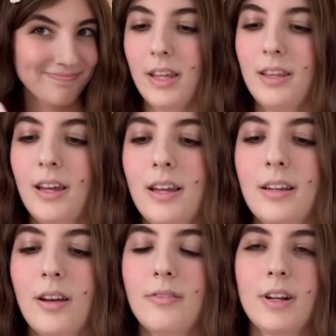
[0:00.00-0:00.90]
And
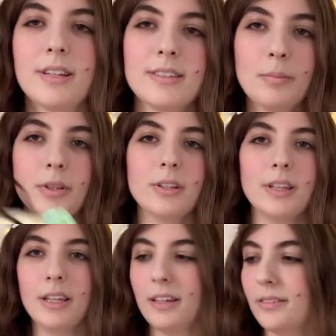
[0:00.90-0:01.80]
then very
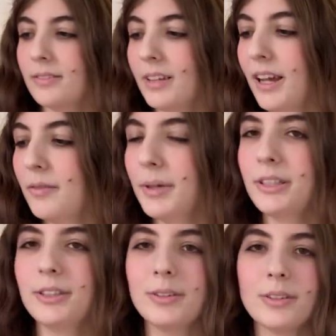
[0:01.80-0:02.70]
similarly, I have my
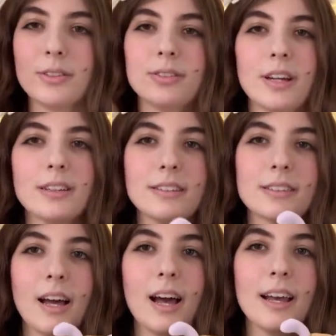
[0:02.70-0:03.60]
2 little Douglas
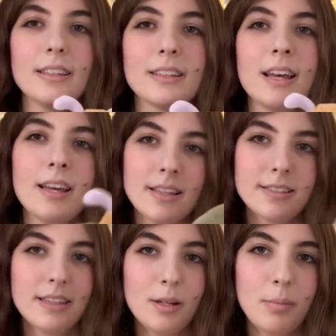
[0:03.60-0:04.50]
guys,
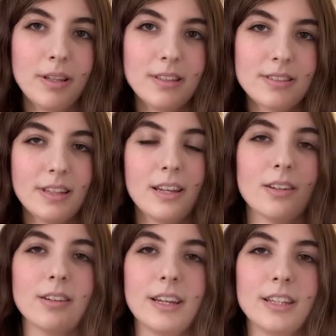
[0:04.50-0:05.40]
Cinnabon the
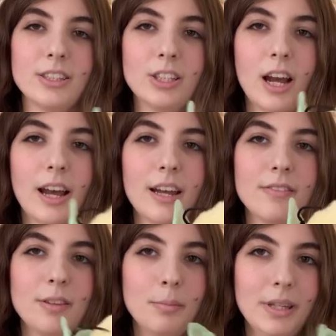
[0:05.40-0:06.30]
snail, and
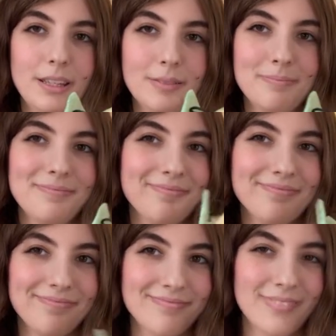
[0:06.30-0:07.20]
Chive the bee.
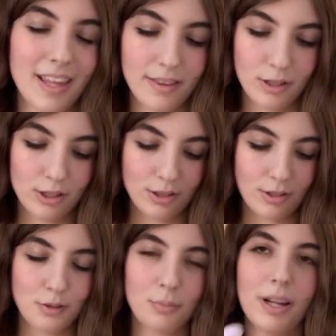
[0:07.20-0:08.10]
And they're just so
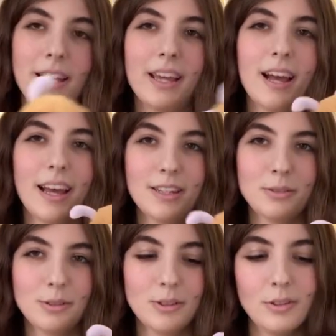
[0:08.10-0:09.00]
springy, I had
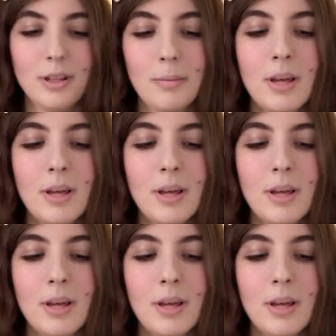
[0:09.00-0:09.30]
to include them.